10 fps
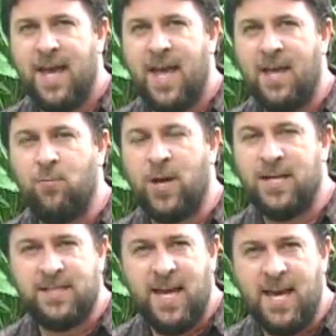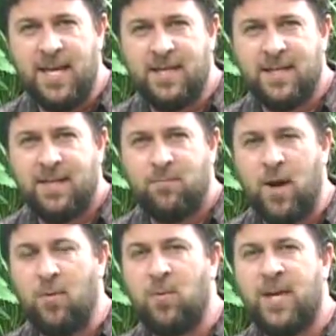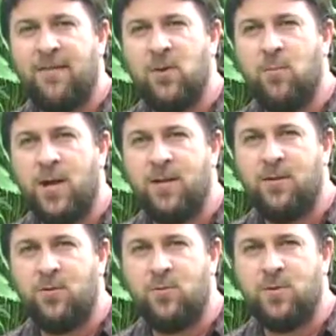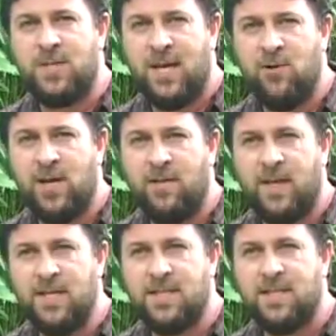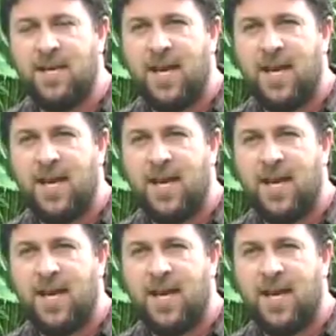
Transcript: and when I say it, probably everyone who's hearing this